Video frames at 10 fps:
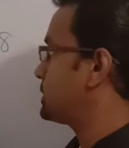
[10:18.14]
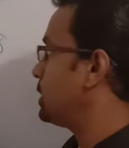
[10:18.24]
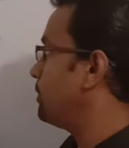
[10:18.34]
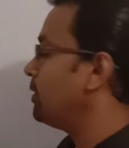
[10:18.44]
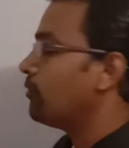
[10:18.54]

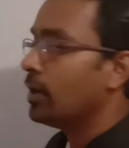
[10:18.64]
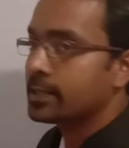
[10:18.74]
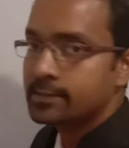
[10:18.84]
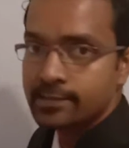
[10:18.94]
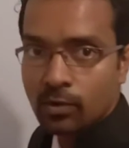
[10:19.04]
Term before
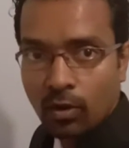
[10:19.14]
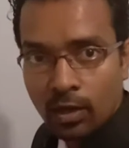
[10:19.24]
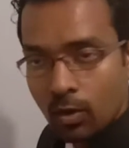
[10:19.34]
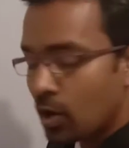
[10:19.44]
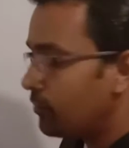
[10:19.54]
x is
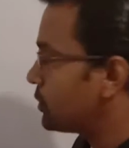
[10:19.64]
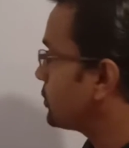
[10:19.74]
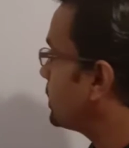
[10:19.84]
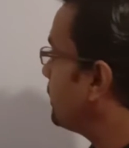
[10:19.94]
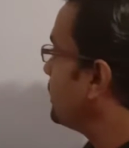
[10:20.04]
called
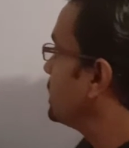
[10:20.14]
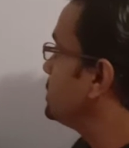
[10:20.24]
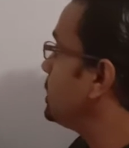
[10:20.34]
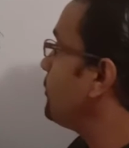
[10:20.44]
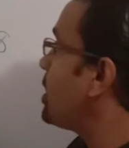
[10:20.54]
coefficient.
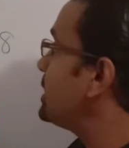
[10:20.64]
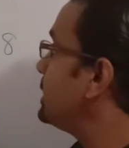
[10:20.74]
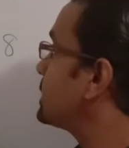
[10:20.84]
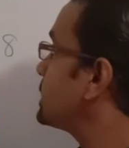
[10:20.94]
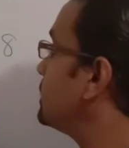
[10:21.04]
Divide that